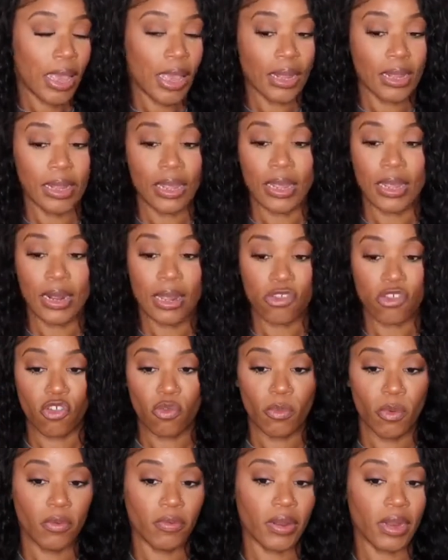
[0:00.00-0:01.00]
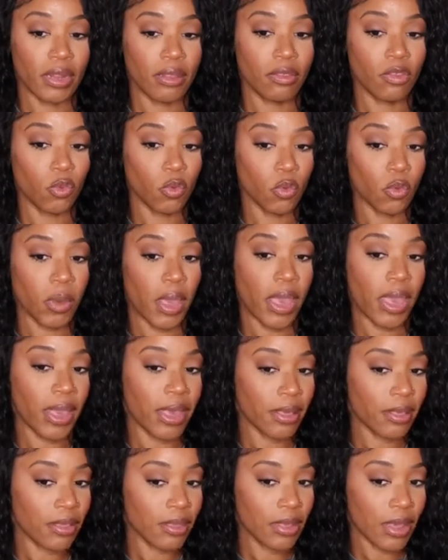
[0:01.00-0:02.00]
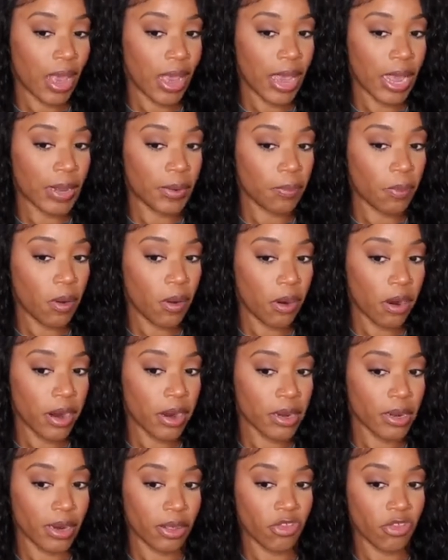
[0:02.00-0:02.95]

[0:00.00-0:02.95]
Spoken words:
And then I just moved it to a side part,